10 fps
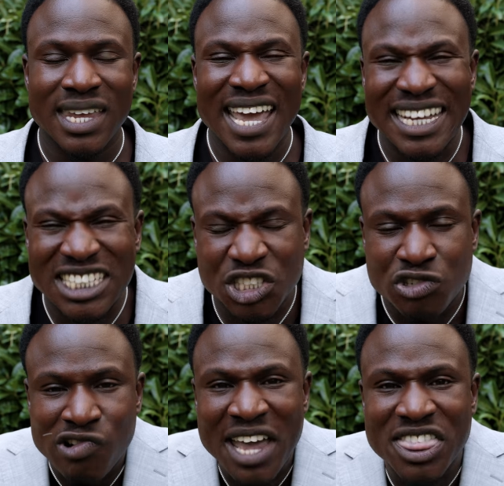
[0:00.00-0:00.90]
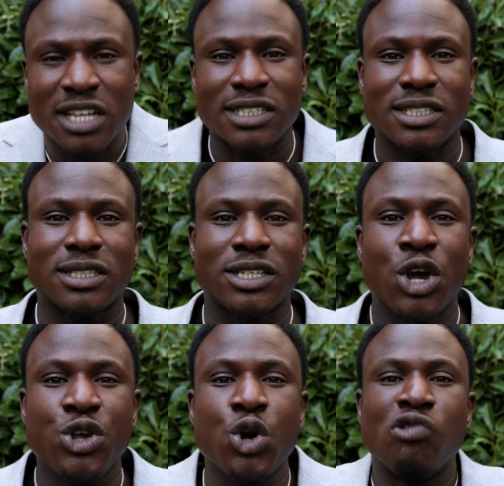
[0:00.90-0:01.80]
It strengthens
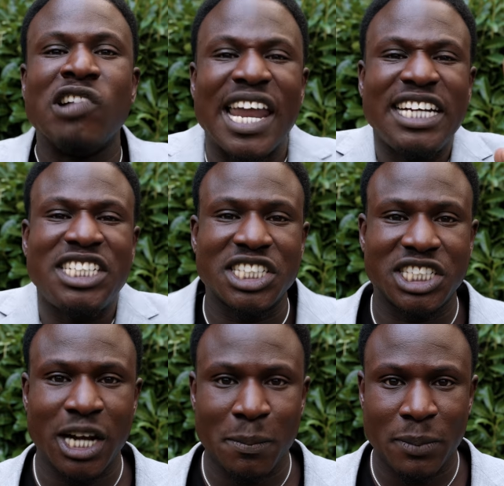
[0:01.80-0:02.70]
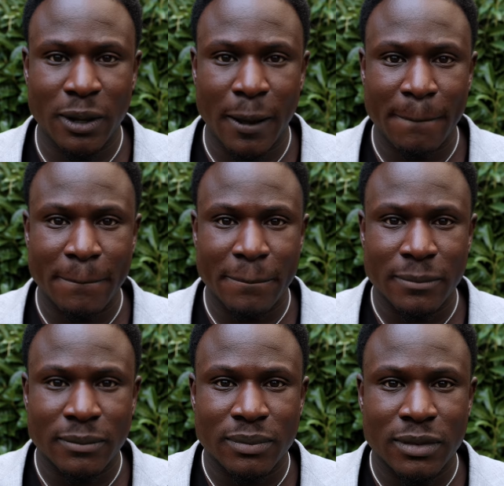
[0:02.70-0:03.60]
your relationship.
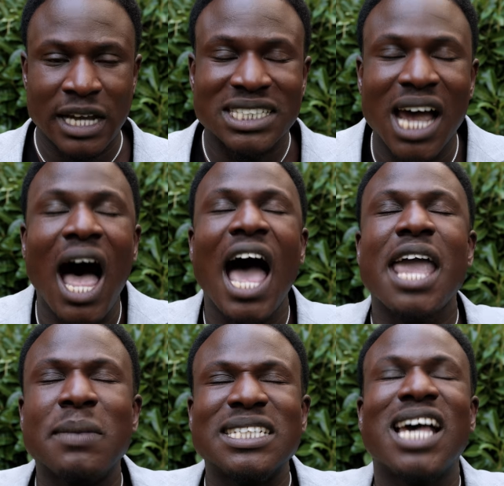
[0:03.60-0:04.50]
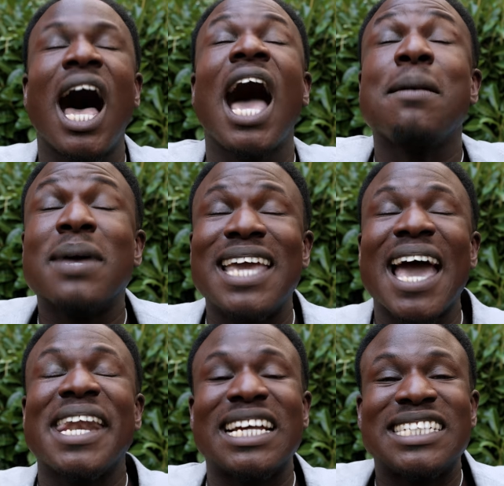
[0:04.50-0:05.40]
Time and time
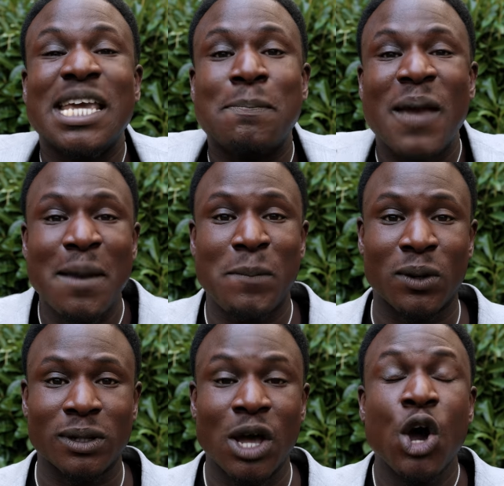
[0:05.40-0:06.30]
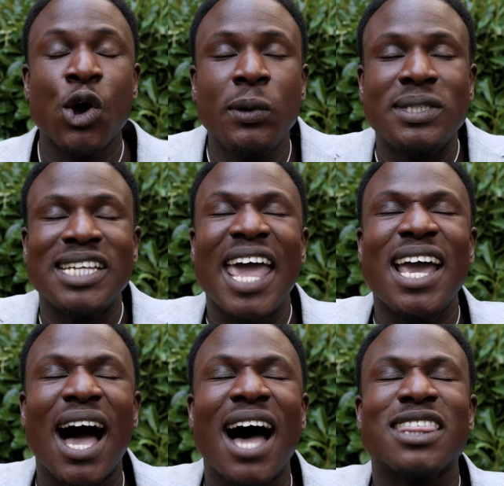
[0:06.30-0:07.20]
again, I see people who take
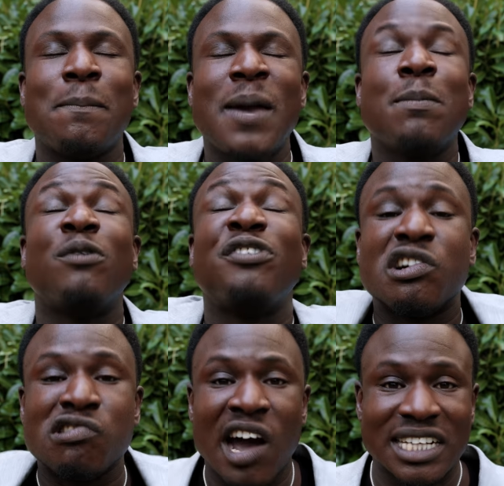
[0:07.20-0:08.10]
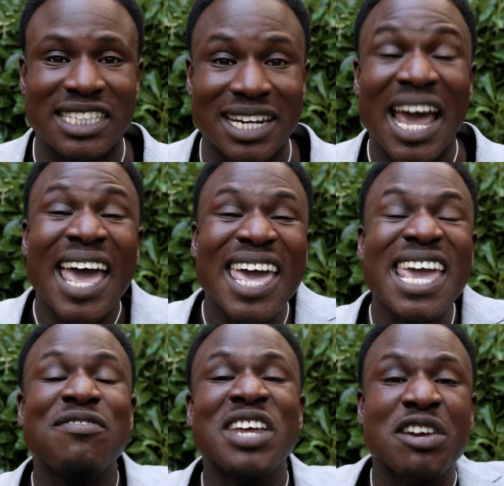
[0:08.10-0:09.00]
other people for granted,
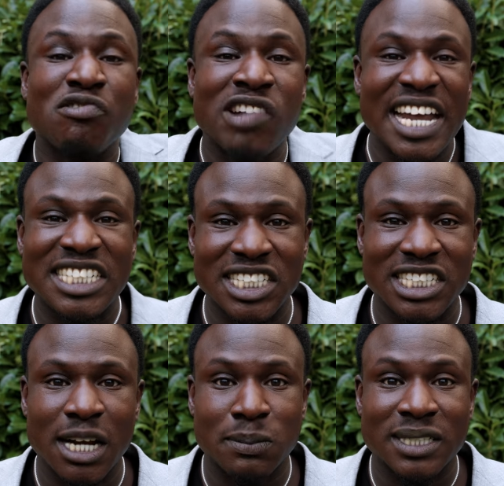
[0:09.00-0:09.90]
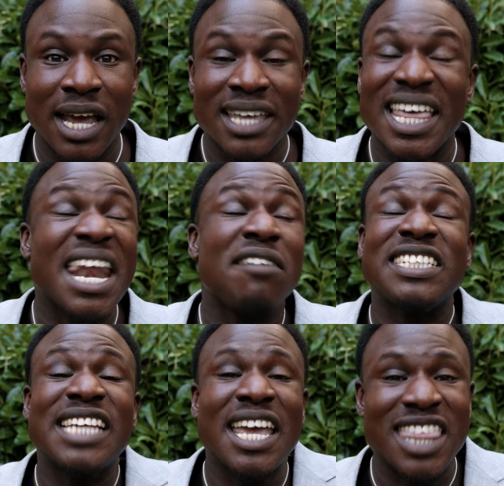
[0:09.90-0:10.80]
even in relationships. They never
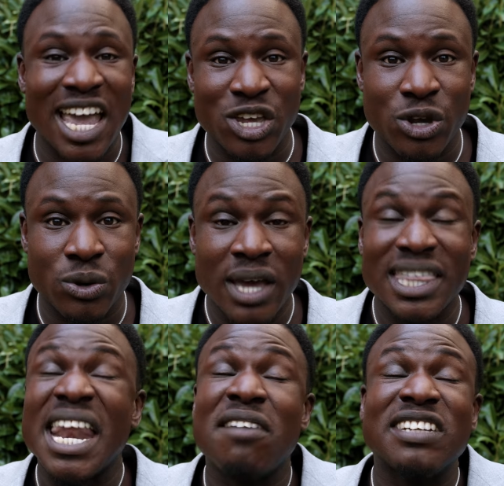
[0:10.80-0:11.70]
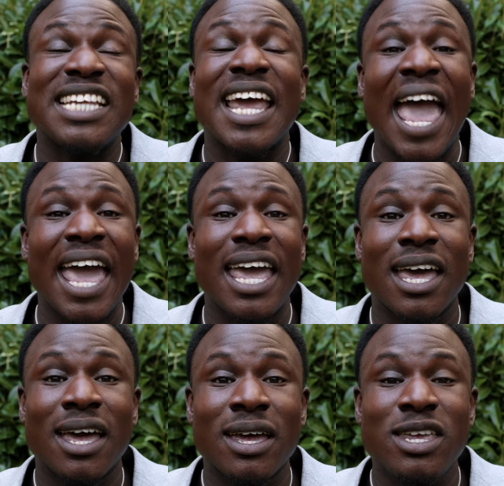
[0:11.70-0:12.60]
say thank you. They never say, Hey,
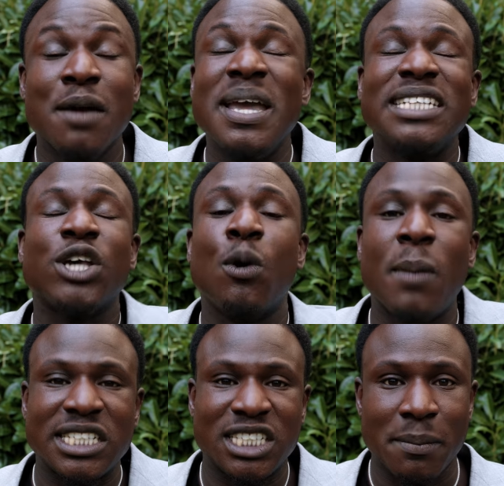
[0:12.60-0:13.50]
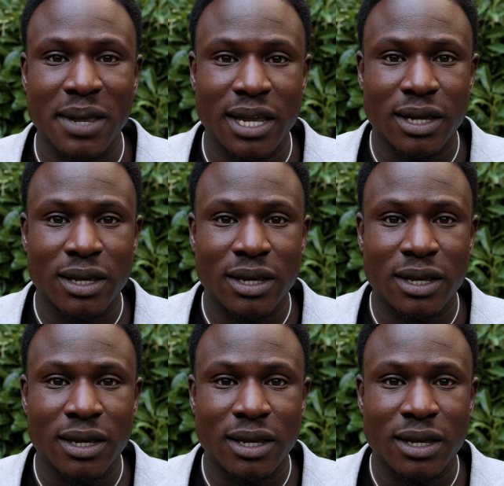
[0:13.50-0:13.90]
you mean so much to me.